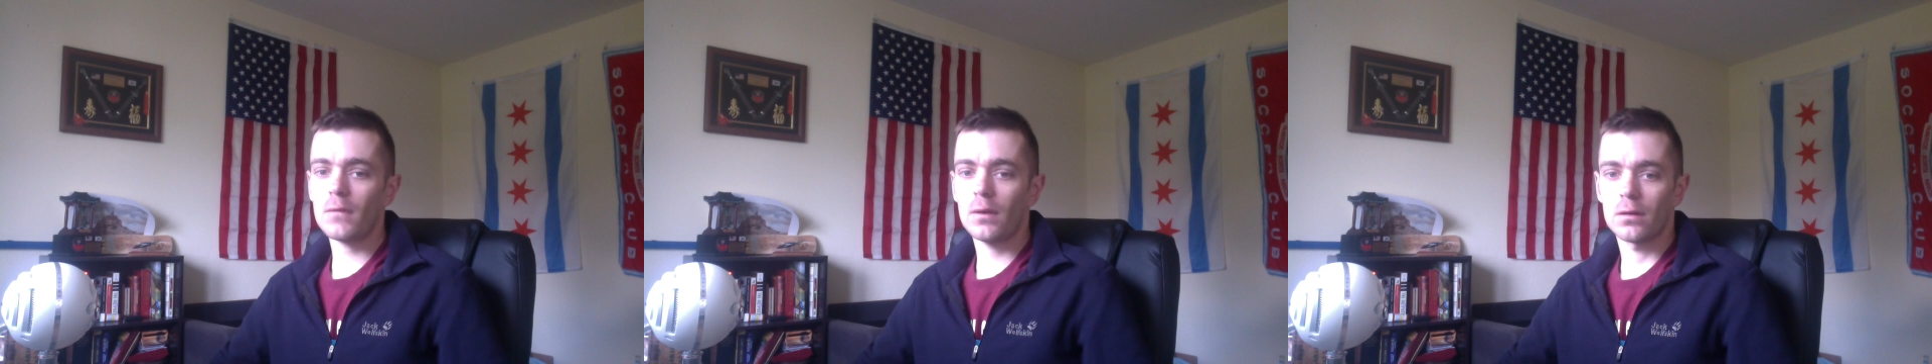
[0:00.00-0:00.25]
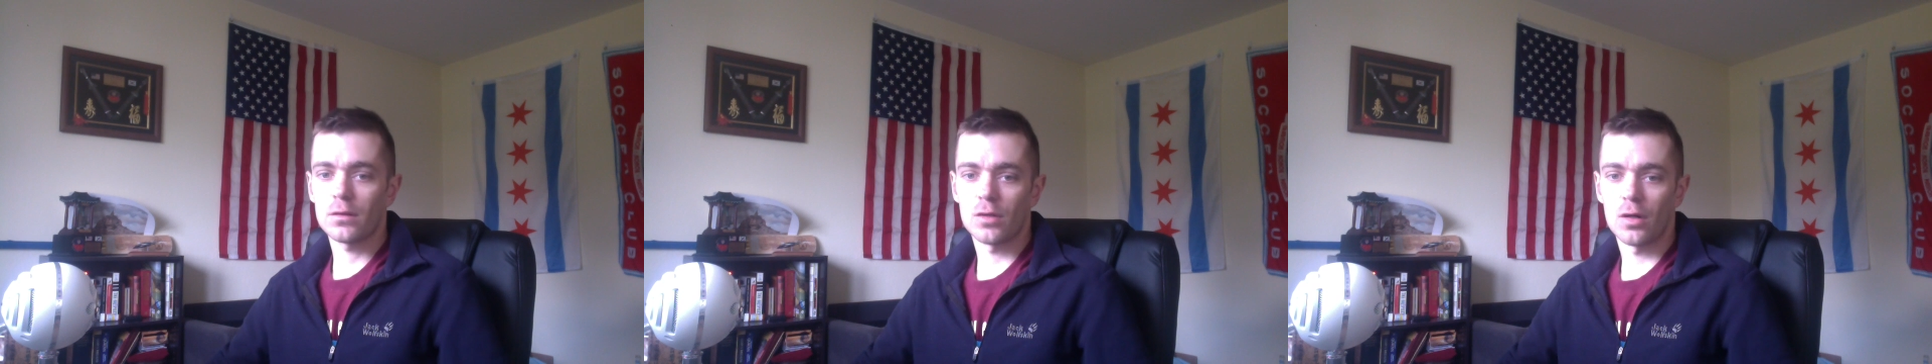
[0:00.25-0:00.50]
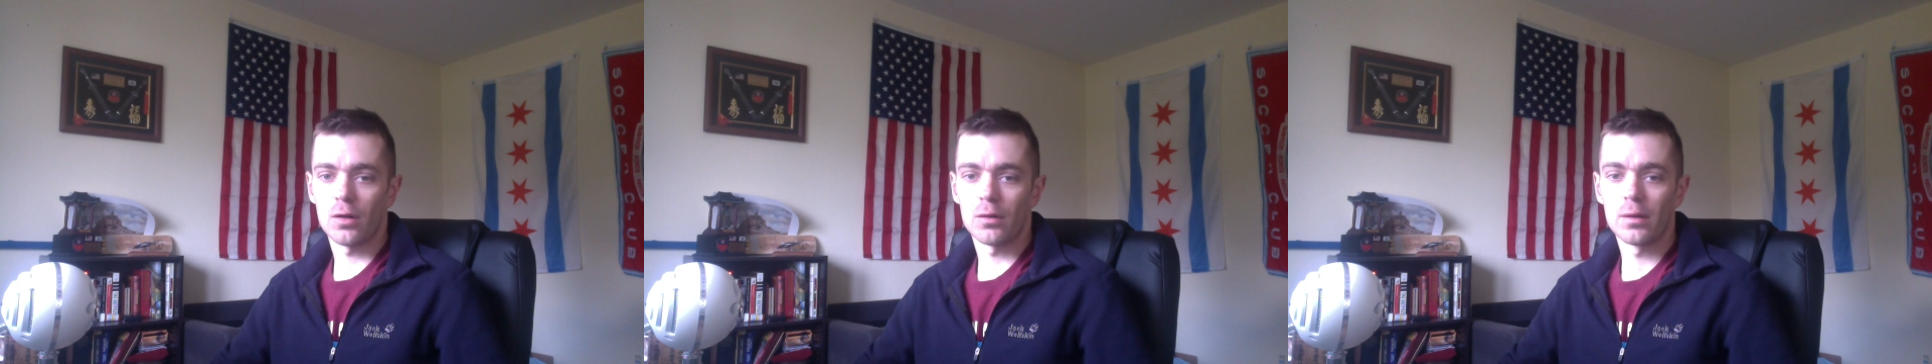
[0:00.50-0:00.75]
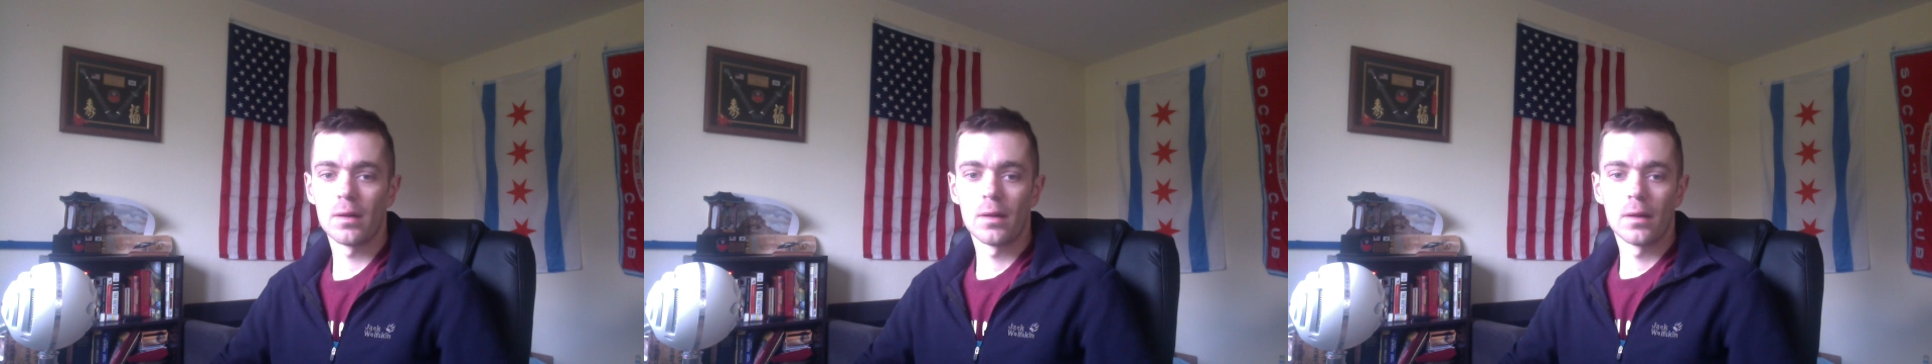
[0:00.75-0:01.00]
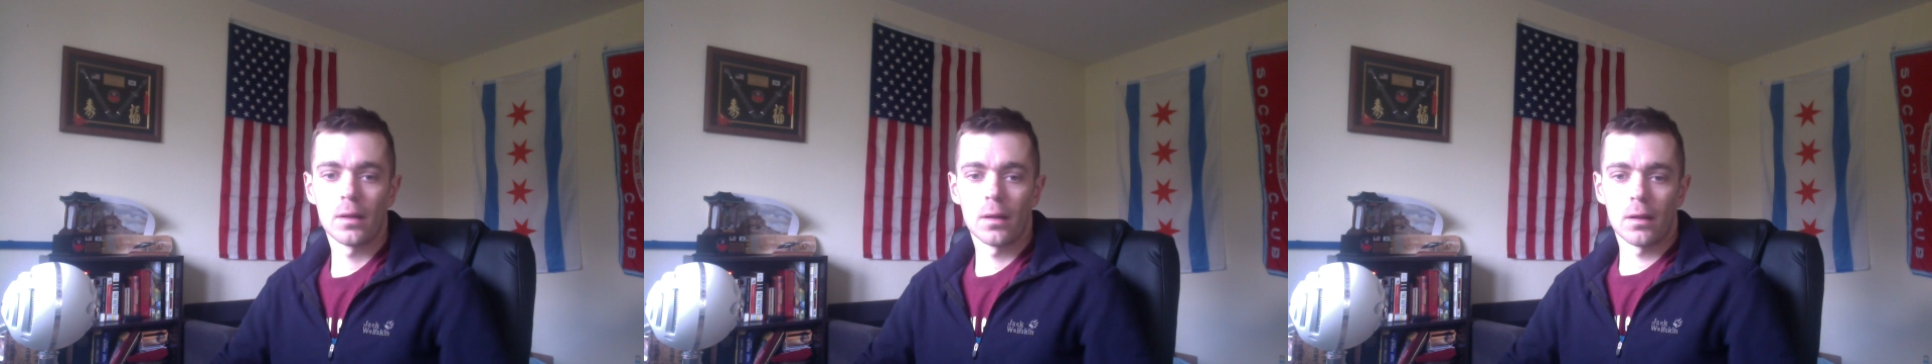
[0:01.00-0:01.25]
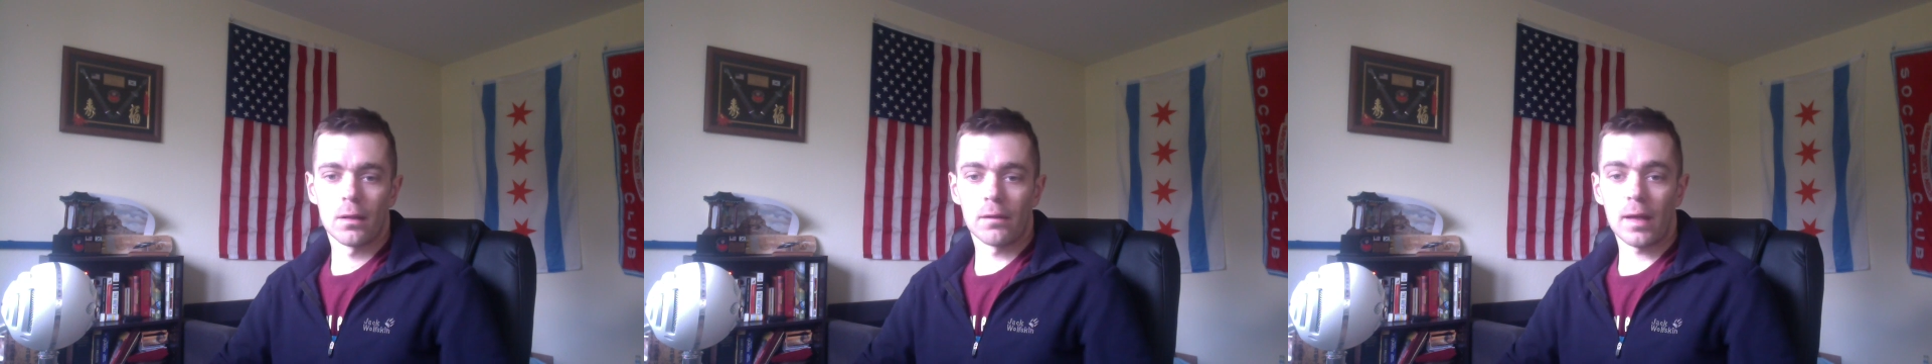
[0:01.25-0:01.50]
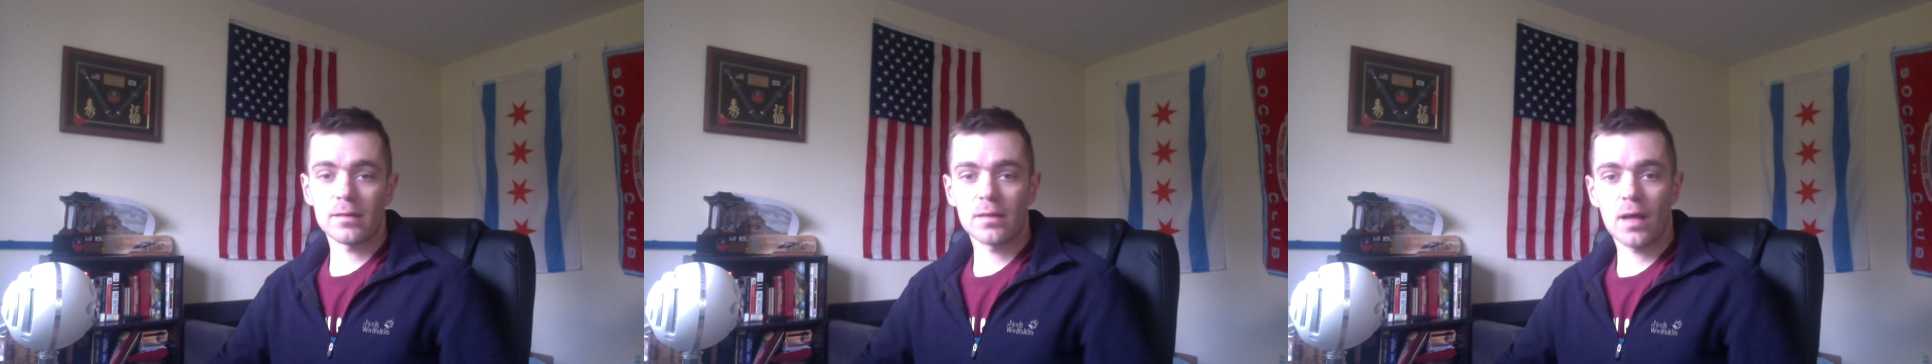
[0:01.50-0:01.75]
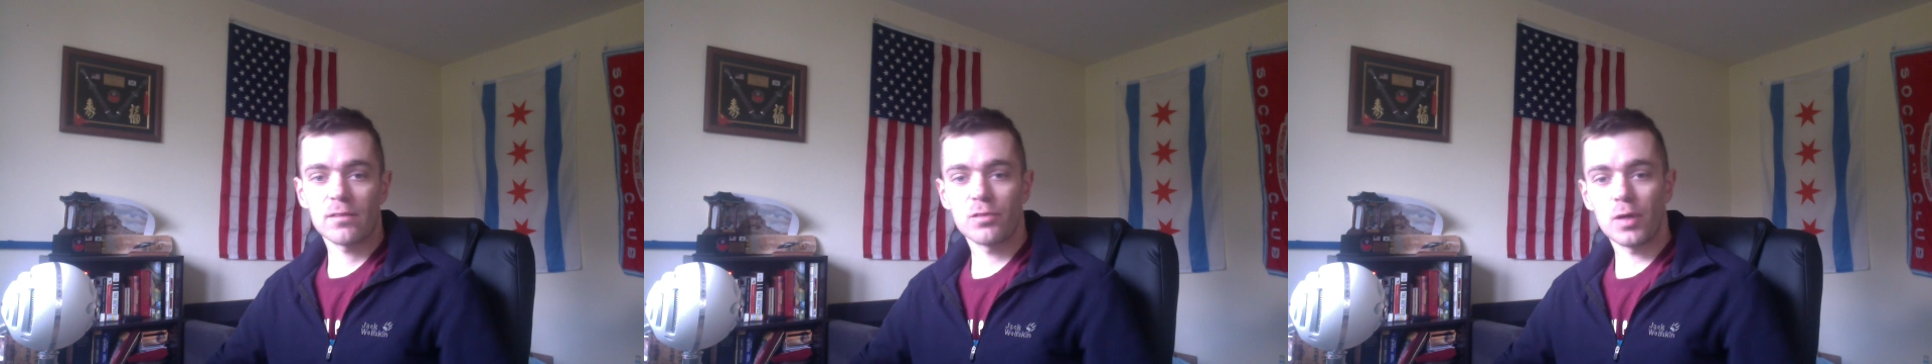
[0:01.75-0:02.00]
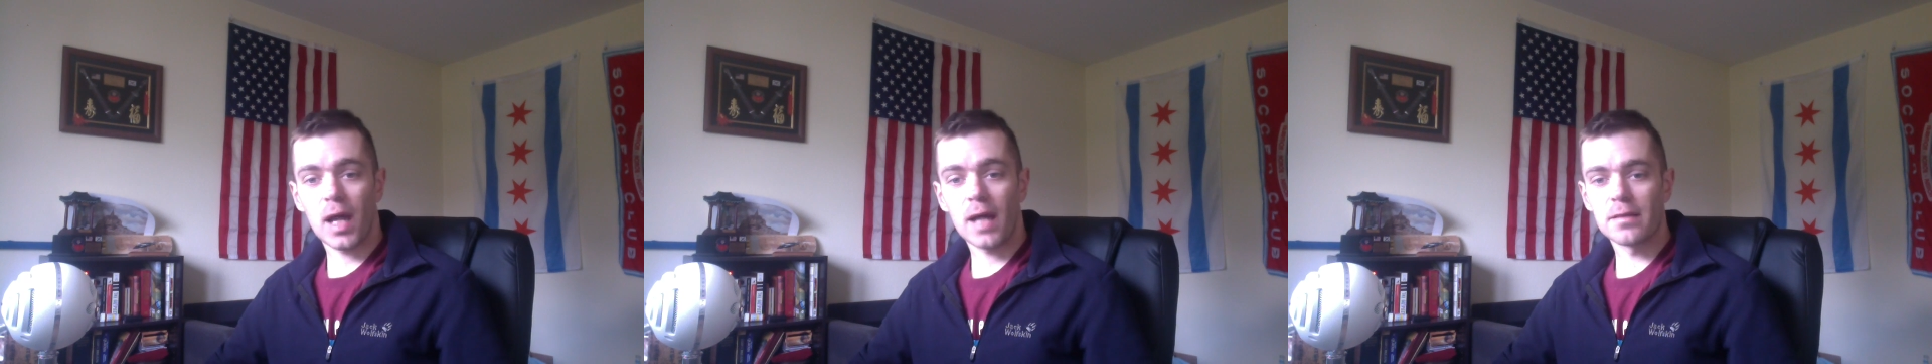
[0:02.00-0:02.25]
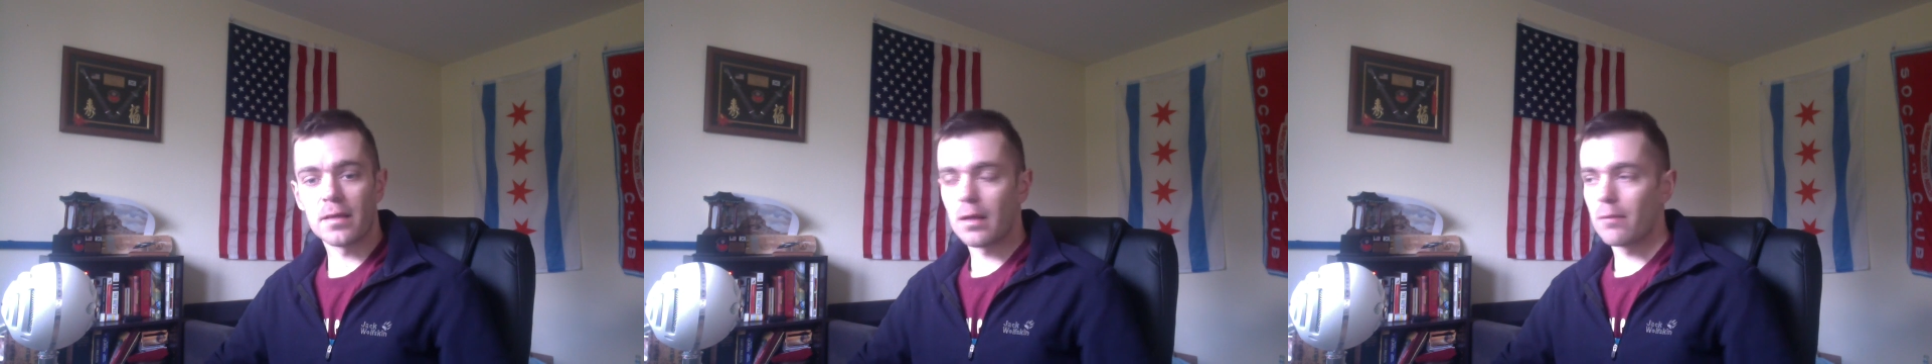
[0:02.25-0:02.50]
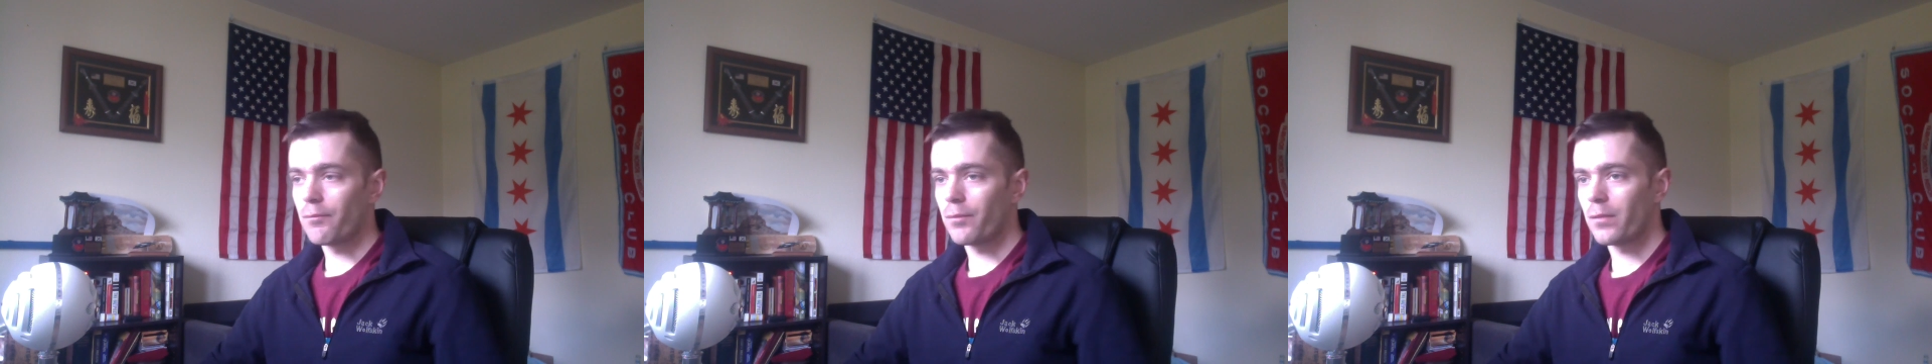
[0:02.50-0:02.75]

So that's kind of why I did it.